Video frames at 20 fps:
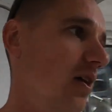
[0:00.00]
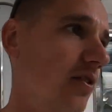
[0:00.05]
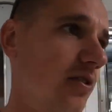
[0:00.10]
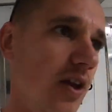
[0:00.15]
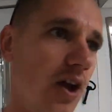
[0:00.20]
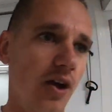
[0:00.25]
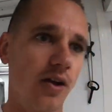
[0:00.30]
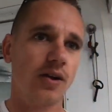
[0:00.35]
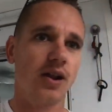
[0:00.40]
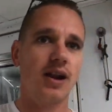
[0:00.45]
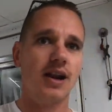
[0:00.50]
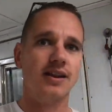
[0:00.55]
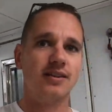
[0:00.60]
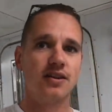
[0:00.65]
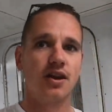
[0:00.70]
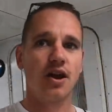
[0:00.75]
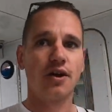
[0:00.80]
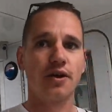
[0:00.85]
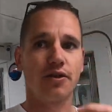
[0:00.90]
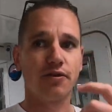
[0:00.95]
So
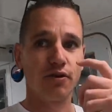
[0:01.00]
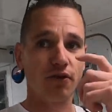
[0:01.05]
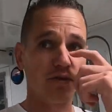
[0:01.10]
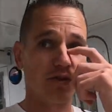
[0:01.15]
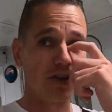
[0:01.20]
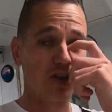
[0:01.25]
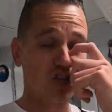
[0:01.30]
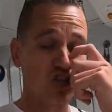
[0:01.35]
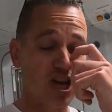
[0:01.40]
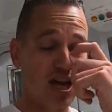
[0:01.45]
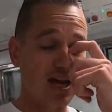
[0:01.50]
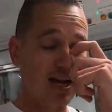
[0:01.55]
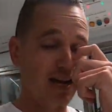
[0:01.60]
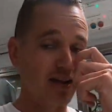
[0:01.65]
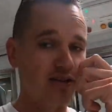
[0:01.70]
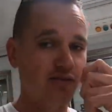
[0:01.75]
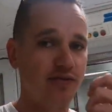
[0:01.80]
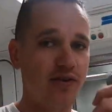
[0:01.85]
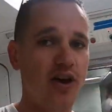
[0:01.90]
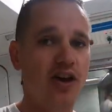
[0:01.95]
let's go through the
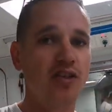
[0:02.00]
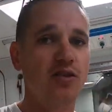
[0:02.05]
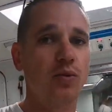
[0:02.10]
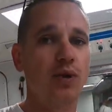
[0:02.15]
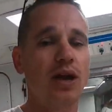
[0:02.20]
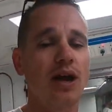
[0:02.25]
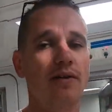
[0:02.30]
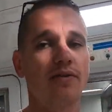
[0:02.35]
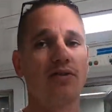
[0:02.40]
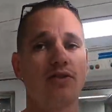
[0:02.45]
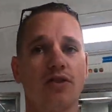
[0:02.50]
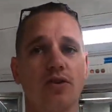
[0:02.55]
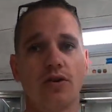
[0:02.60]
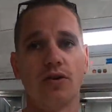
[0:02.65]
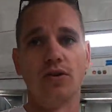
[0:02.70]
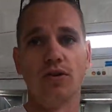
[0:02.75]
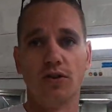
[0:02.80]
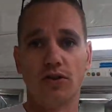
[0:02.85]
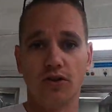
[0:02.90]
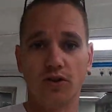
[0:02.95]
checklist first we have
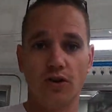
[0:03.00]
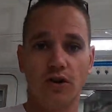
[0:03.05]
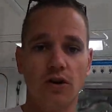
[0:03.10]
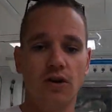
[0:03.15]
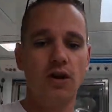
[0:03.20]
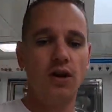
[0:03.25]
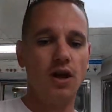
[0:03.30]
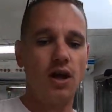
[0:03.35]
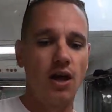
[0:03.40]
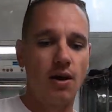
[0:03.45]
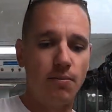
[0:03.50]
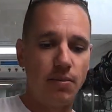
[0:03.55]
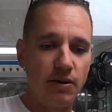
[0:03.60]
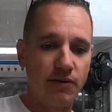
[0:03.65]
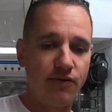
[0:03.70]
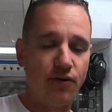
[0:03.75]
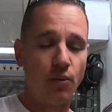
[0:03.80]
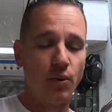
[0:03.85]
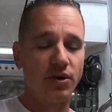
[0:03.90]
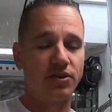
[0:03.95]
to do
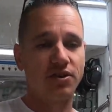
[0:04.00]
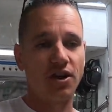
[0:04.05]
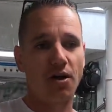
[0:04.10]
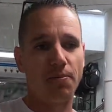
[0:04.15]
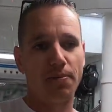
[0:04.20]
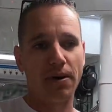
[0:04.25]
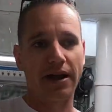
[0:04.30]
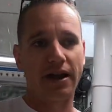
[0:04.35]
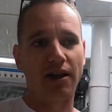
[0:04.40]
before we start